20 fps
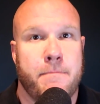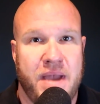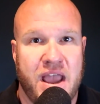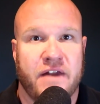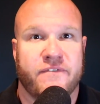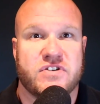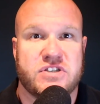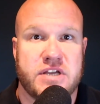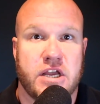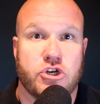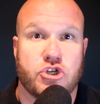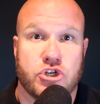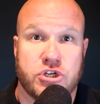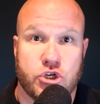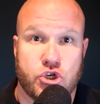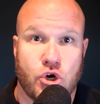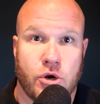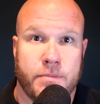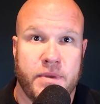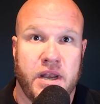
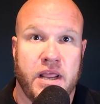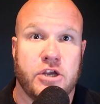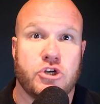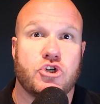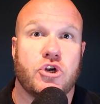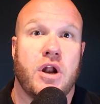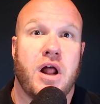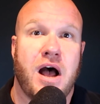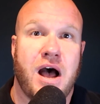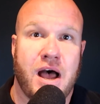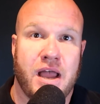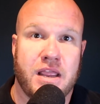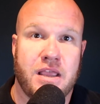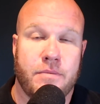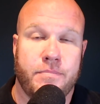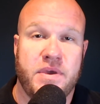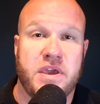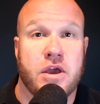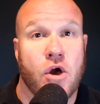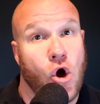manifestation determination
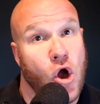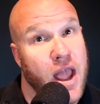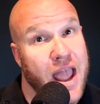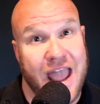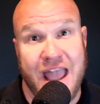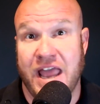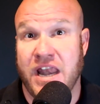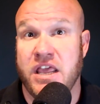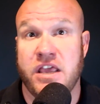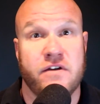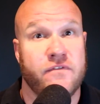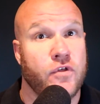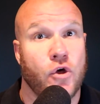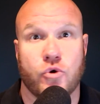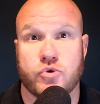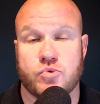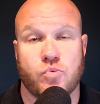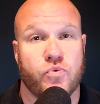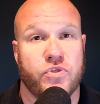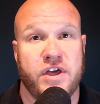IEP. Any
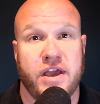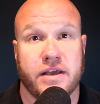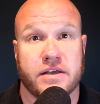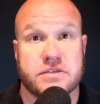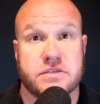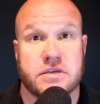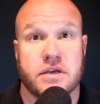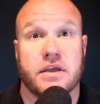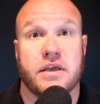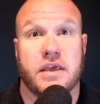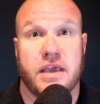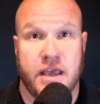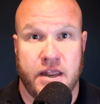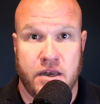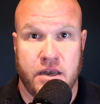of those things